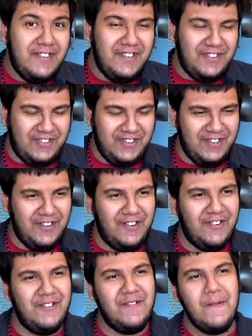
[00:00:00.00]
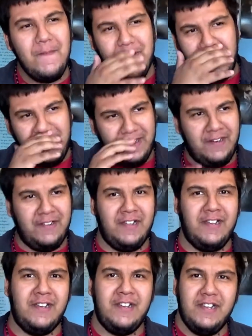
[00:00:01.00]
So,
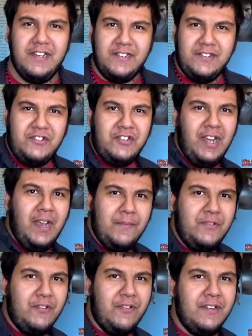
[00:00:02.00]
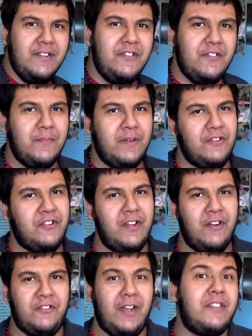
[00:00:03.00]
little jab to Nuts and Bolts
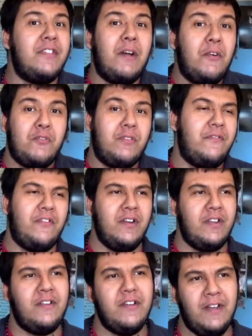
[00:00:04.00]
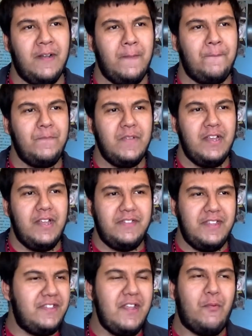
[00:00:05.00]
there. So I thought that was really funny.
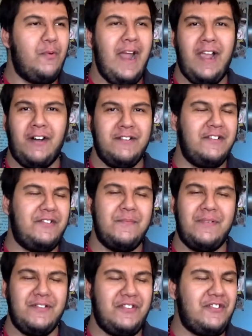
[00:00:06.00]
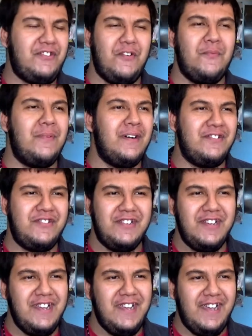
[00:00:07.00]
They rag on Nuts and Bolts so much.
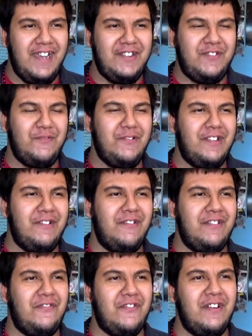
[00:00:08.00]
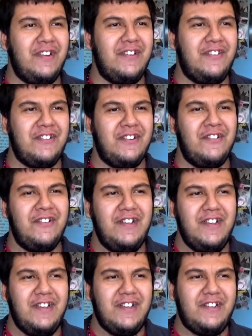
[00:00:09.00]
It's really, really funny. So
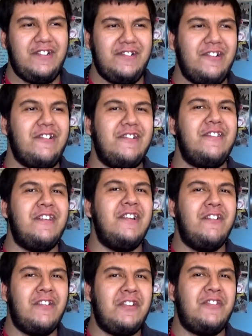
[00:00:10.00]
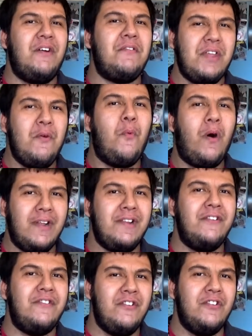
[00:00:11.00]
clearly they know that's not what they wanted
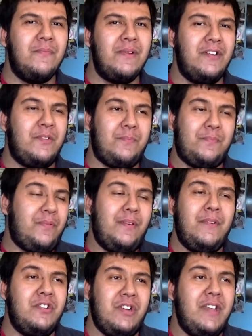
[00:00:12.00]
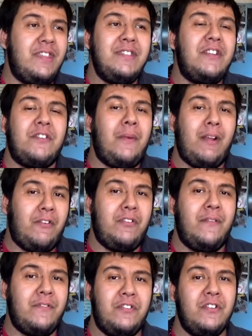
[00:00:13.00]
to do, but it's pretty much, I think that's a
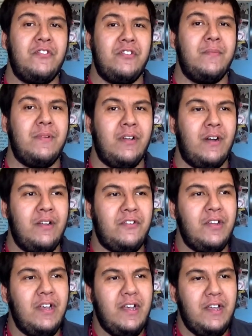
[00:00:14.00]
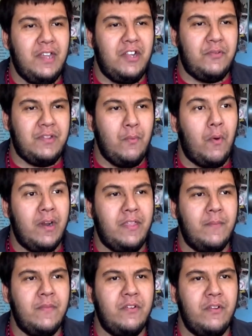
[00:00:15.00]
Microsoft decision, to be honest. That's what they wanted
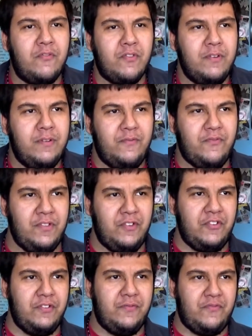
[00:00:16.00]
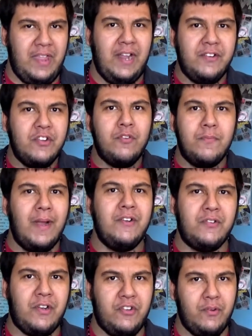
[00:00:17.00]
them to do for that new
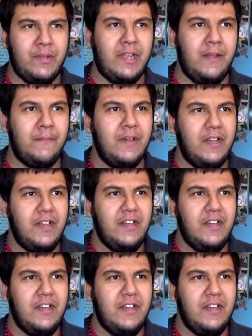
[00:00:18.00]
Banjo-Kazooie game.